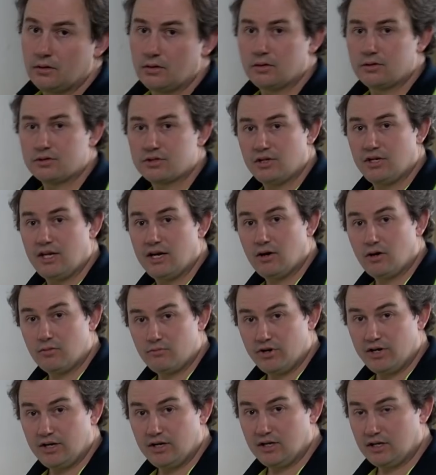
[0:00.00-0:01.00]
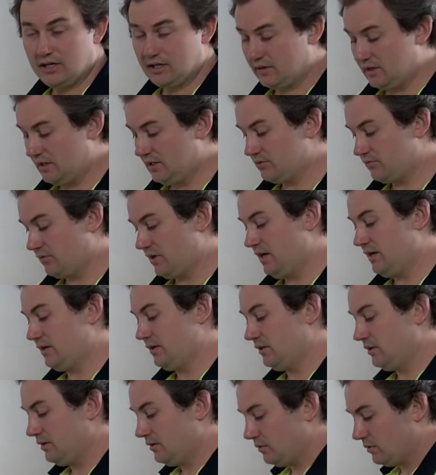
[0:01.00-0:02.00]
So now I'm ready to get these
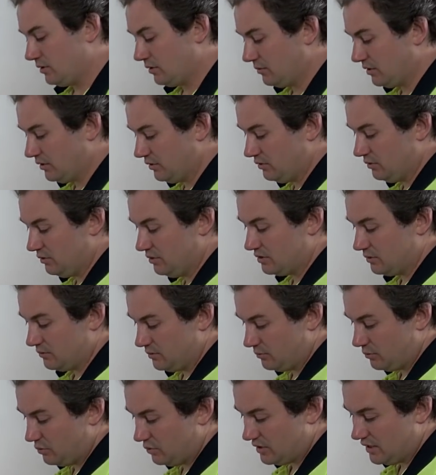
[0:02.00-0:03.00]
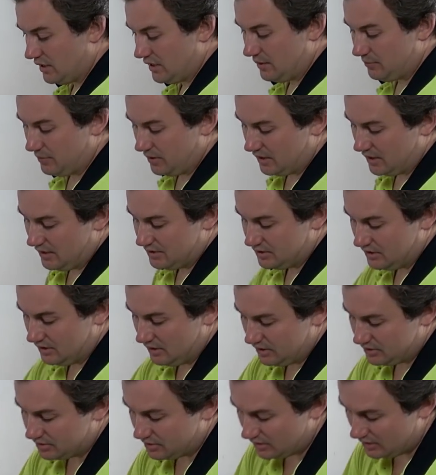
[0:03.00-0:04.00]
routed. What I'm going to do is I'm going to put that up against the
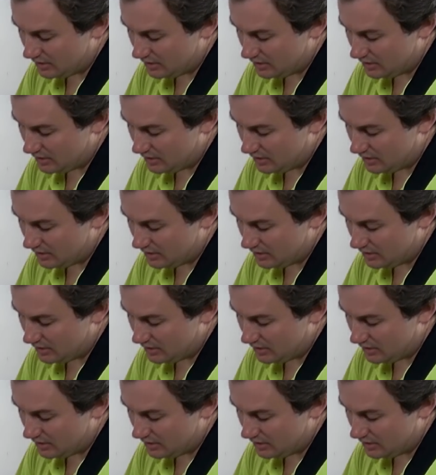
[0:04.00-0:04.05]
edge